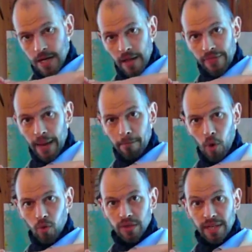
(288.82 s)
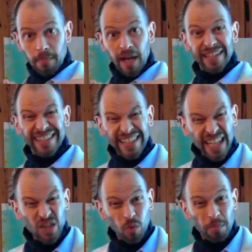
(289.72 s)
Then mostly my
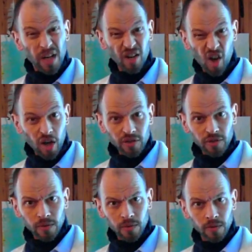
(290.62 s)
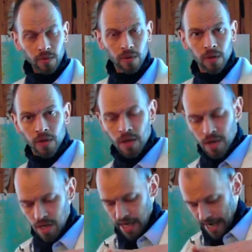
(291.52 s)
knees will be locked
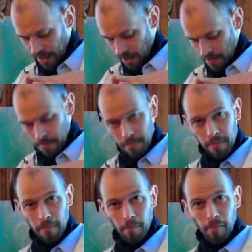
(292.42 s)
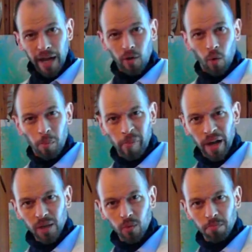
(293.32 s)
and my whole
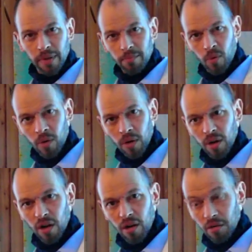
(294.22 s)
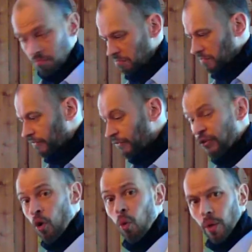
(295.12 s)
body would be more
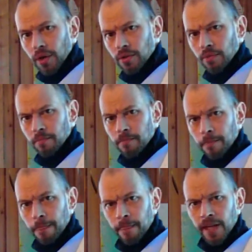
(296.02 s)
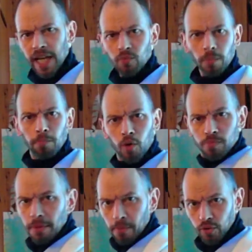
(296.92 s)
forward. It's what most
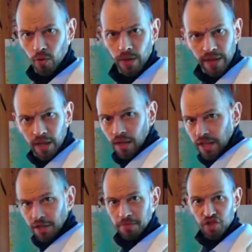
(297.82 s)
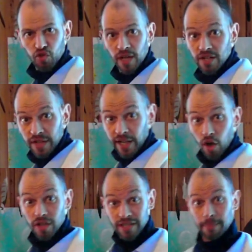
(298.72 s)
people do when they're a little bit stressed, they
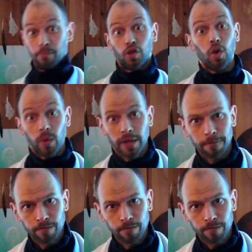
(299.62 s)
are tiptoeing.